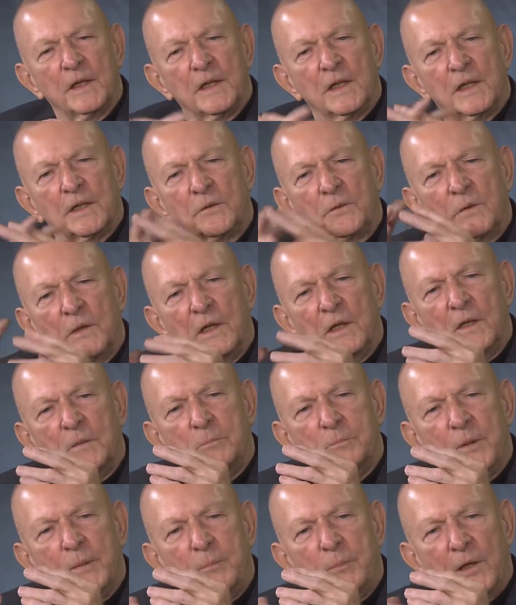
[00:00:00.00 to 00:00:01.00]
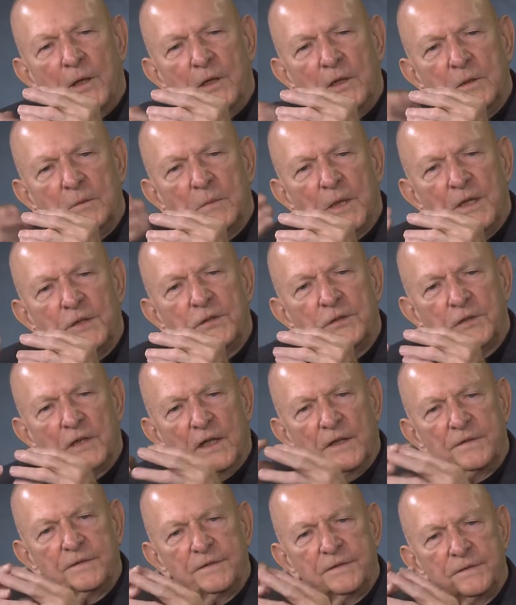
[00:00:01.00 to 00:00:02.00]
and really preparing
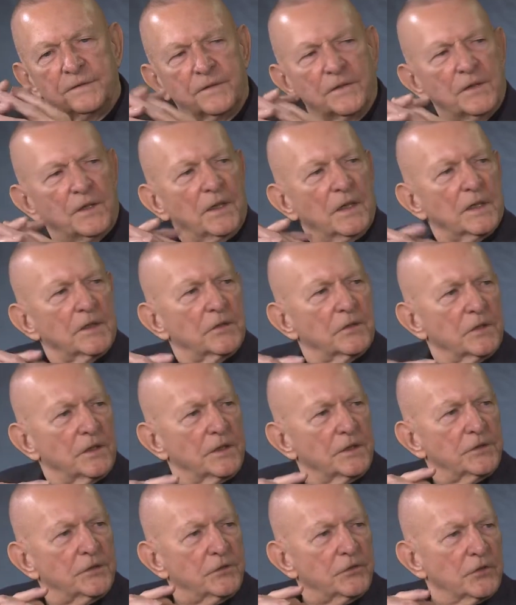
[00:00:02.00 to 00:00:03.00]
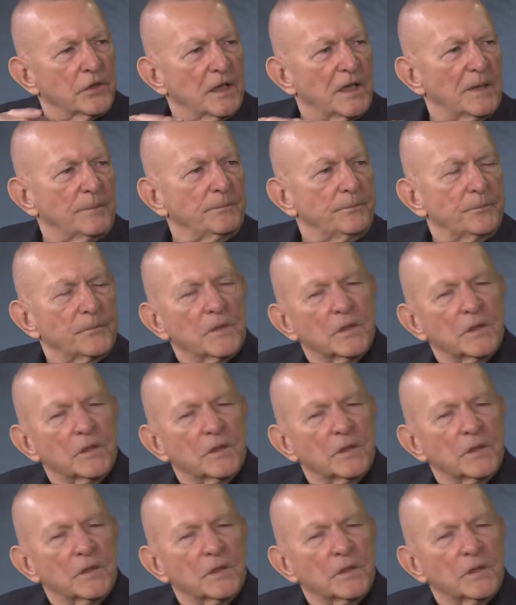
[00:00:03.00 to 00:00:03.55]
myself for the next day's job.